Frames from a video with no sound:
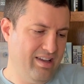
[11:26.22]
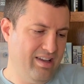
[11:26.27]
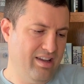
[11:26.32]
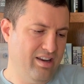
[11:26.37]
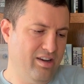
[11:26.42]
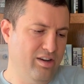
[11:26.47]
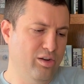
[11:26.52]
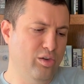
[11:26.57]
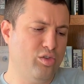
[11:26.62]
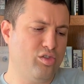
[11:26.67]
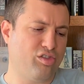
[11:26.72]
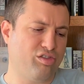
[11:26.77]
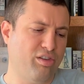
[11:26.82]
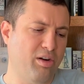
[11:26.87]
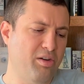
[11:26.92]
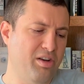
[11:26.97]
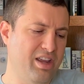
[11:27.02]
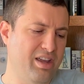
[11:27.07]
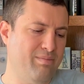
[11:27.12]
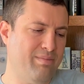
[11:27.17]

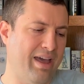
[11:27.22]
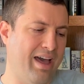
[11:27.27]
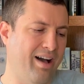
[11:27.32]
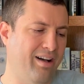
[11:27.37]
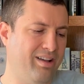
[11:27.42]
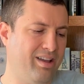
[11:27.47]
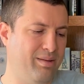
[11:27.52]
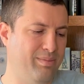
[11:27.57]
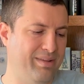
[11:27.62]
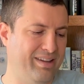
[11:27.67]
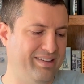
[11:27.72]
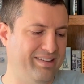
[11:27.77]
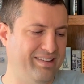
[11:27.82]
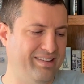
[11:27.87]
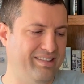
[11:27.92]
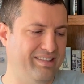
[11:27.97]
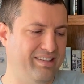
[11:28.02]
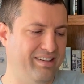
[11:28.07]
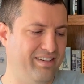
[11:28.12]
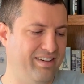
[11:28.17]
Neutronium Alchemist
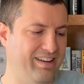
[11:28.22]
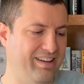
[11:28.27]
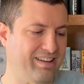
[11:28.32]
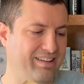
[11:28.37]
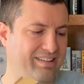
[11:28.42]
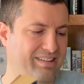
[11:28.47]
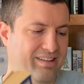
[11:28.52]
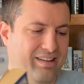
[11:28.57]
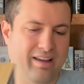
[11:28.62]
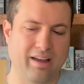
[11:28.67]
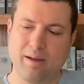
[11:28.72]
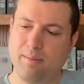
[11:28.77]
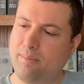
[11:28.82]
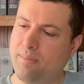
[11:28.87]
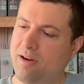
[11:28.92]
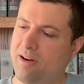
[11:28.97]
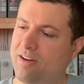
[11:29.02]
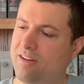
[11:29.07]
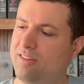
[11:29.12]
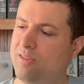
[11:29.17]
series,
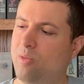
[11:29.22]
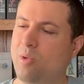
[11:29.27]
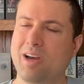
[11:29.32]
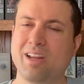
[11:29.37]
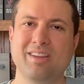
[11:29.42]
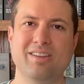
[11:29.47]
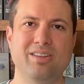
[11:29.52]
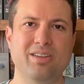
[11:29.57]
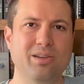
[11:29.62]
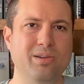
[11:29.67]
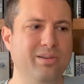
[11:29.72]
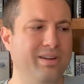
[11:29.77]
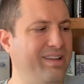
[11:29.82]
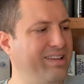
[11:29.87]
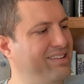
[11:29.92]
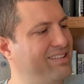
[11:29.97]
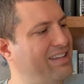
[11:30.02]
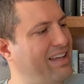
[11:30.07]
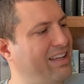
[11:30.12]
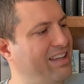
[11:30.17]
parts 1 and 2,
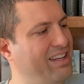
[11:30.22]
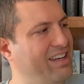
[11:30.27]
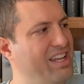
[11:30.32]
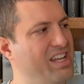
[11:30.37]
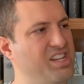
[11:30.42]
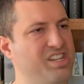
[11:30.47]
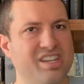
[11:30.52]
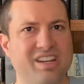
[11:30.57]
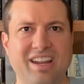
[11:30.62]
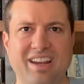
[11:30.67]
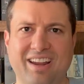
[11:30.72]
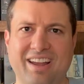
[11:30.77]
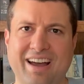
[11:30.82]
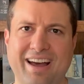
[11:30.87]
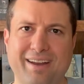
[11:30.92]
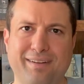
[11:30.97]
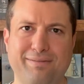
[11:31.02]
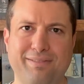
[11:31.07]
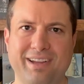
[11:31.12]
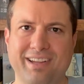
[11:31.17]
Consolidation and
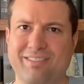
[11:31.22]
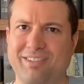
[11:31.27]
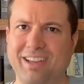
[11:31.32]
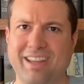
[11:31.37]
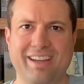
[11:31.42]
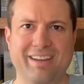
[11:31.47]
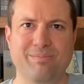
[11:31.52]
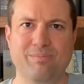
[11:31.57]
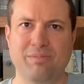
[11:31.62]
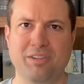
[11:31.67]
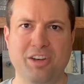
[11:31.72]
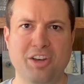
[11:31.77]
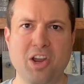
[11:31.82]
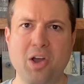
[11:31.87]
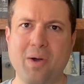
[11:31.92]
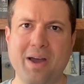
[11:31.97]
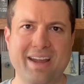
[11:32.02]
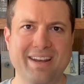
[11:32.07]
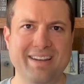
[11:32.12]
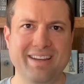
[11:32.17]
Conflict. Really, no
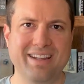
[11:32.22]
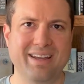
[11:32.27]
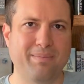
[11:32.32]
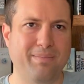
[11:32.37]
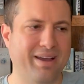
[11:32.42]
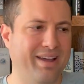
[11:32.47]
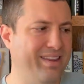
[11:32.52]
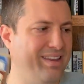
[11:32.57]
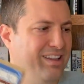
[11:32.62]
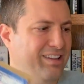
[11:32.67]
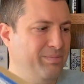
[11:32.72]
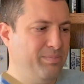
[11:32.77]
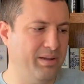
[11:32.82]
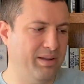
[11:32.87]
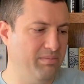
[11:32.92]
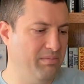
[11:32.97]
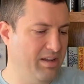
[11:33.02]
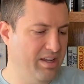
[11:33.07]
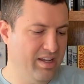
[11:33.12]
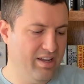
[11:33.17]
idea about this, but
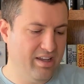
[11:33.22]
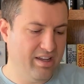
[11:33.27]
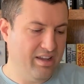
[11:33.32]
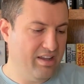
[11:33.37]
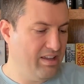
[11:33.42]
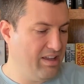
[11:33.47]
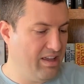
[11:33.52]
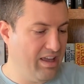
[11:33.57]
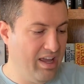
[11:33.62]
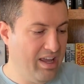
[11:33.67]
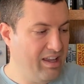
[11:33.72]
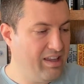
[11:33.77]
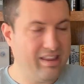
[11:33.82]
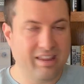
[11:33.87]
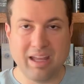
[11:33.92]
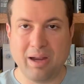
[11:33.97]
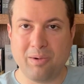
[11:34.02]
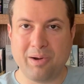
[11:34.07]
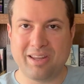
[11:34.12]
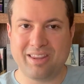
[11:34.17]
hey,
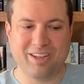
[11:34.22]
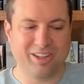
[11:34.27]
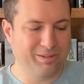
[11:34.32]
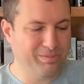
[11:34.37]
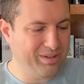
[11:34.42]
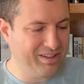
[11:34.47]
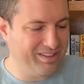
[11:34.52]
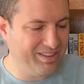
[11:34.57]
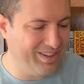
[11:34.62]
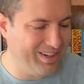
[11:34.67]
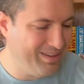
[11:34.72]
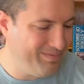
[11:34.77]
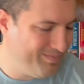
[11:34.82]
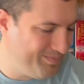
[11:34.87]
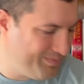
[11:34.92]
they were at the Used Bookstore.